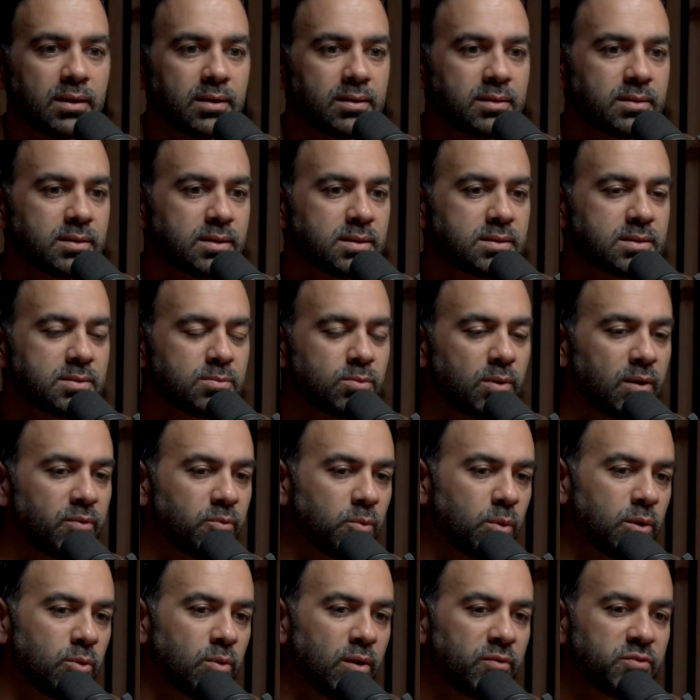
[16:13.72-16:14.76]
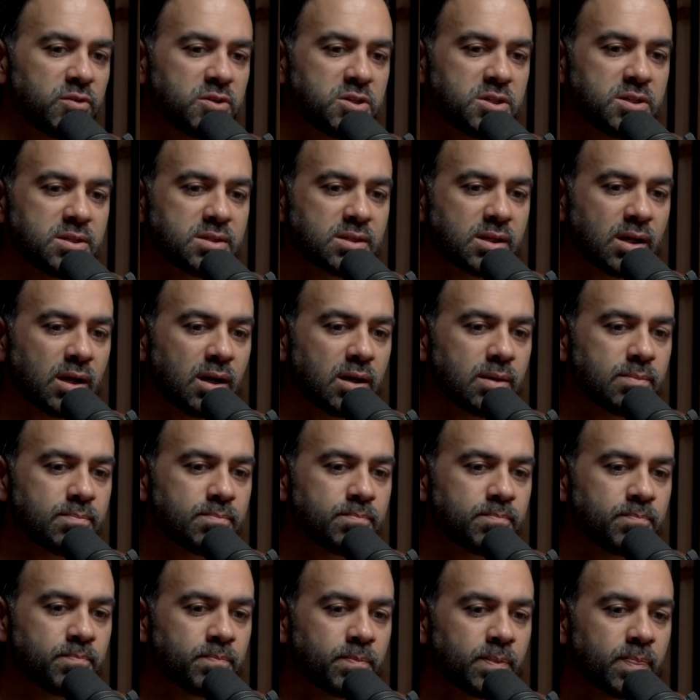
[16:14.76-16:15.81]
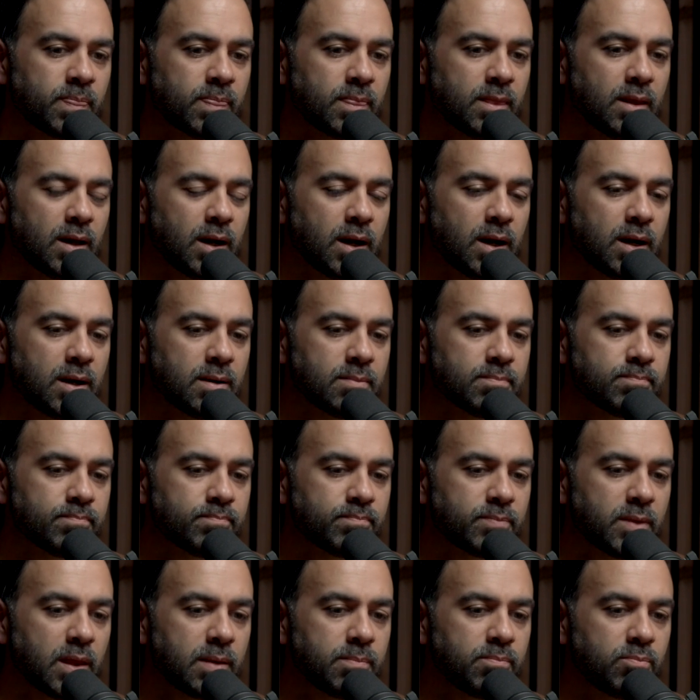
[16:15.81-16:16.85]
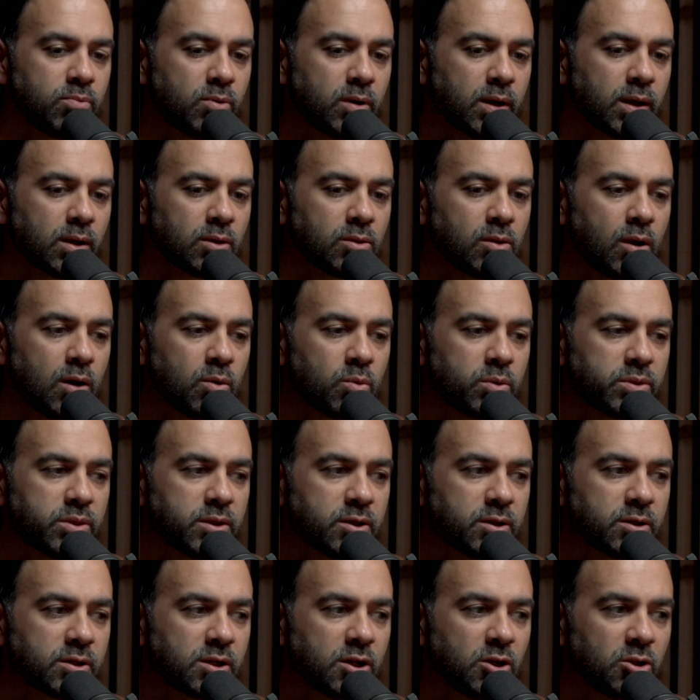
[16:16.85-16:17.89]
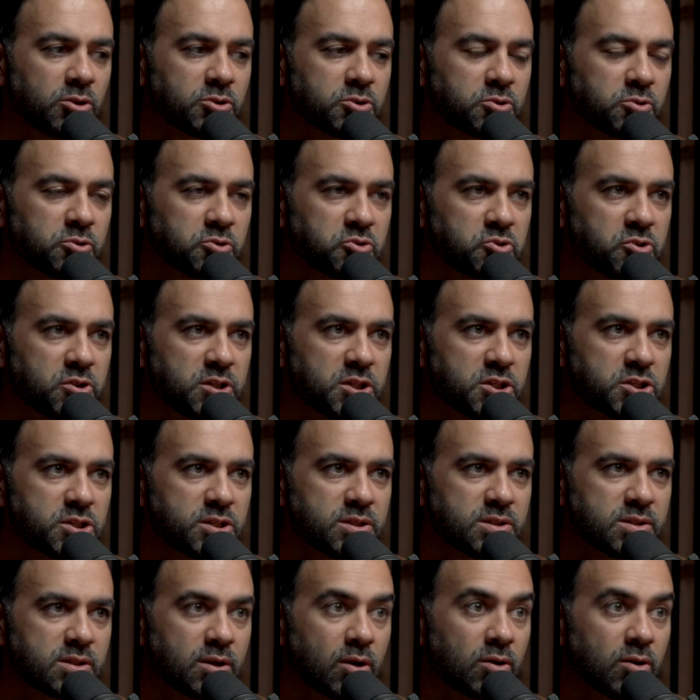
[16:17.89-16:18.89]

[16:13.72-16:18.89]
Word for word: it's, it's re when refugees come, um, they bring along with their cultural traditions.